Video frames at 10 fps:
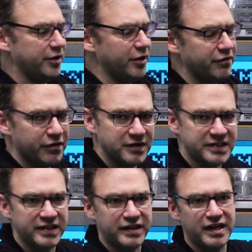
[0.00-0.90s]
Over on the
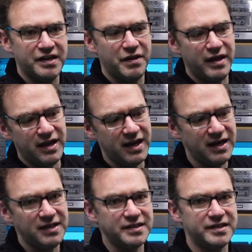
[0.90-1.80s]
side, there
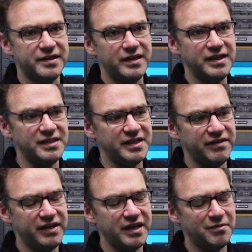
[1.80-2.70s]
is the
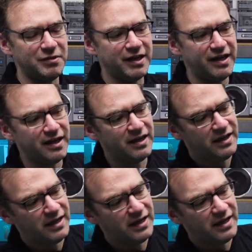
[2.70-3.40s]
DVD player.